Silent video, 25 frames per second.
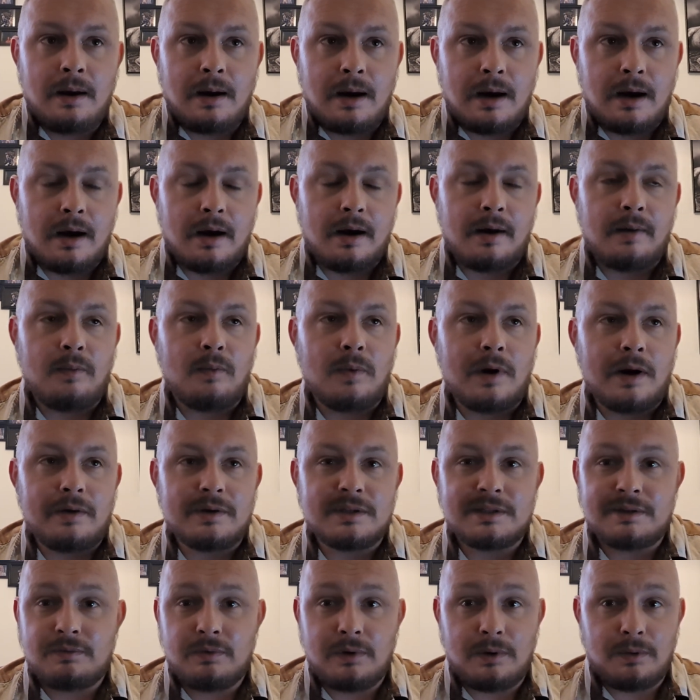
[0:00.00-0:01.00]

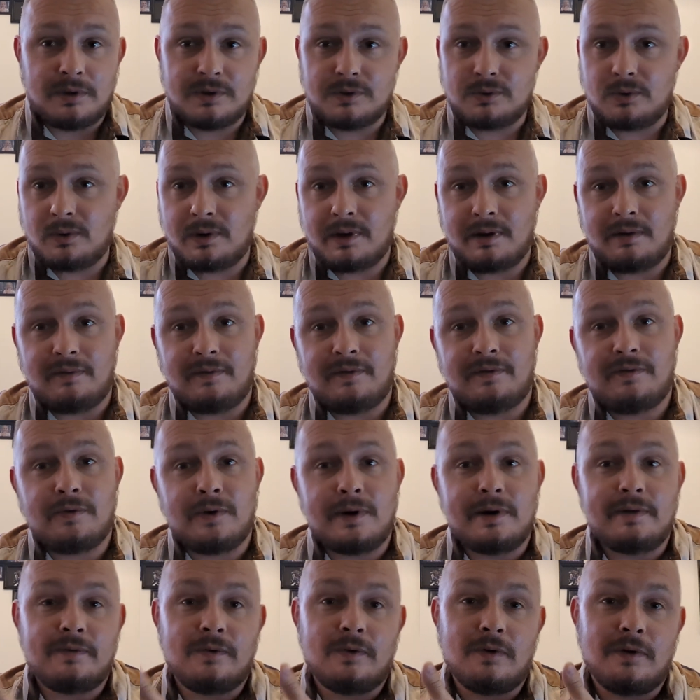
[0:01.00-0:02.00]
Whereas if we were talking
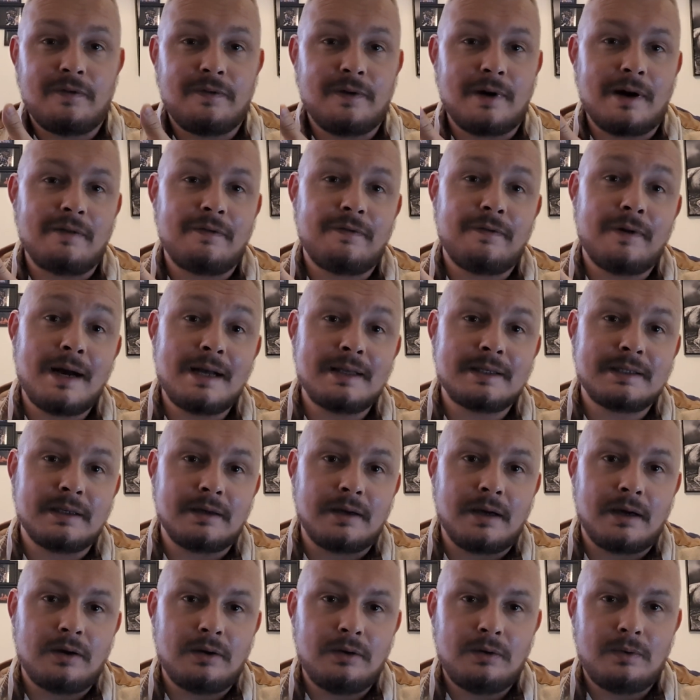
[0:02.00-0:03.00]
3, 4, 5 fights
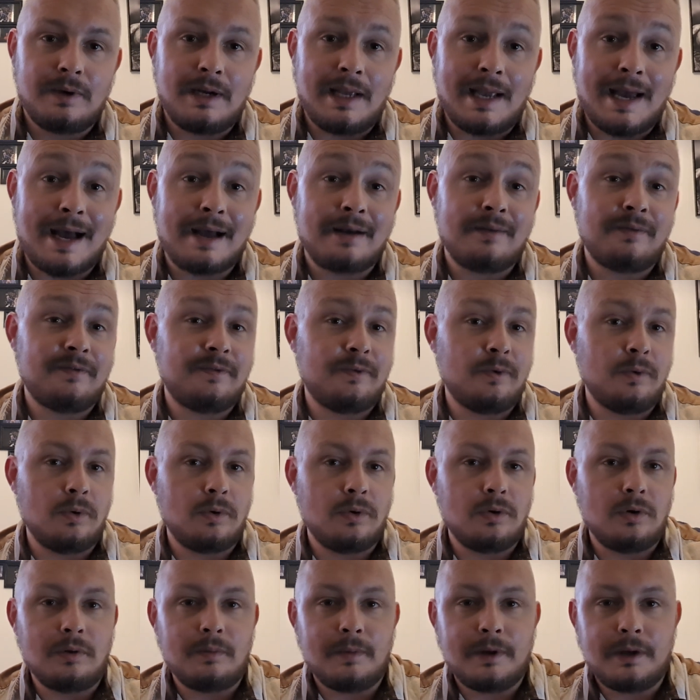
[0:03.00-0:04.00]
ago, when he hadn't
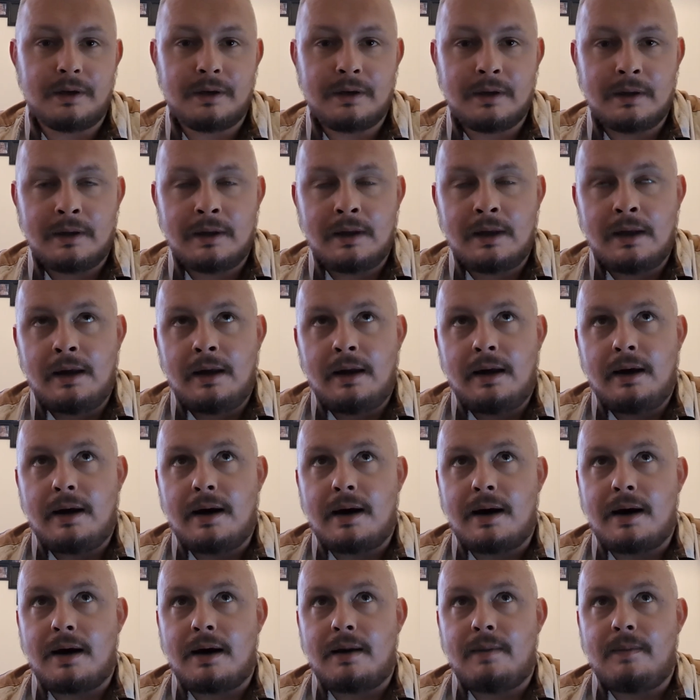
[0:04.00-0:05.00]
fought Gorman,
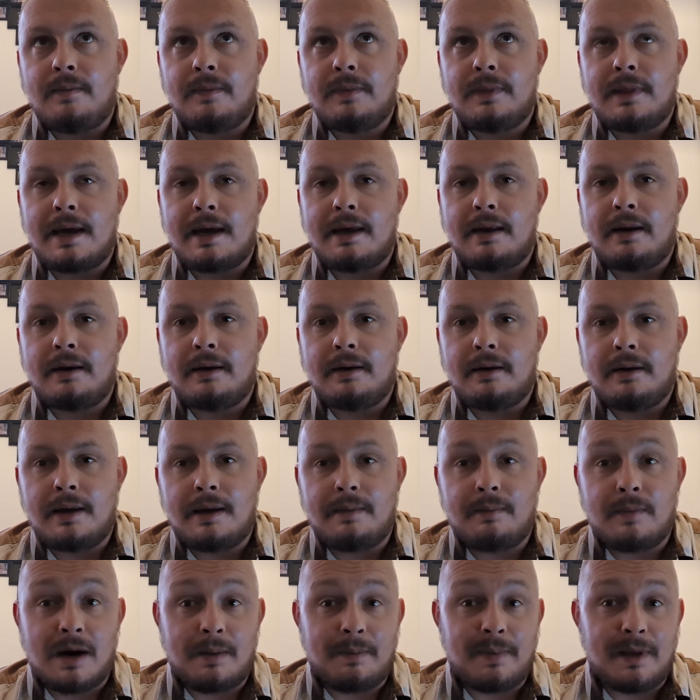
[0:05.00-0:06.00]
then
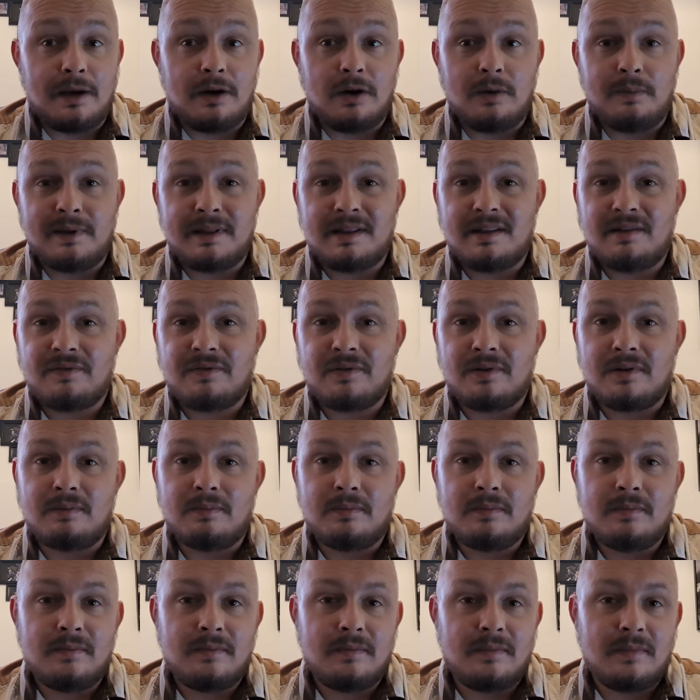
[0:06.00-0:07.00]
it might be a little bit
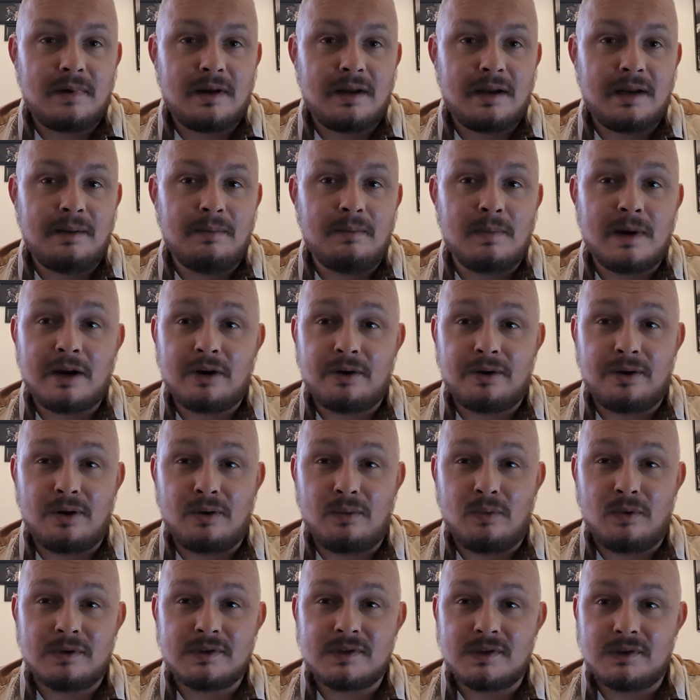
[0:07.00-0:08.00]
different and he might not
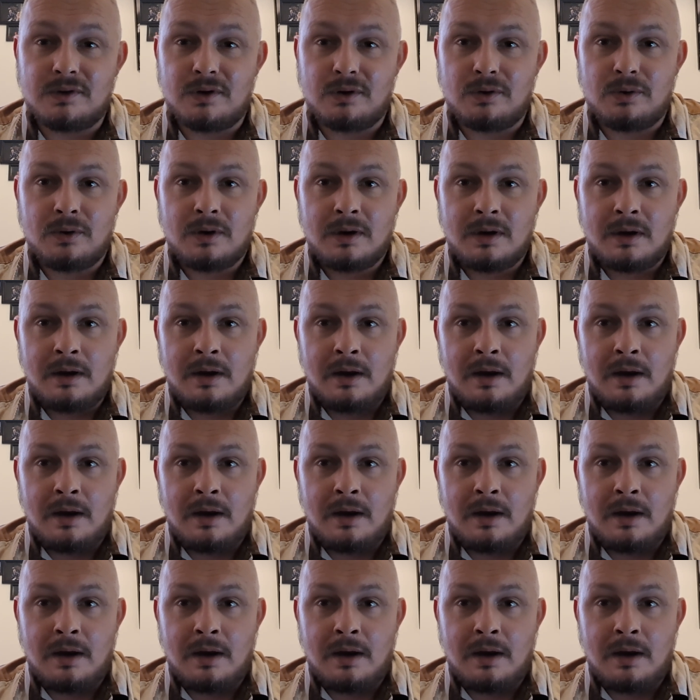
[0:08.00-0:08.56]
know what to do.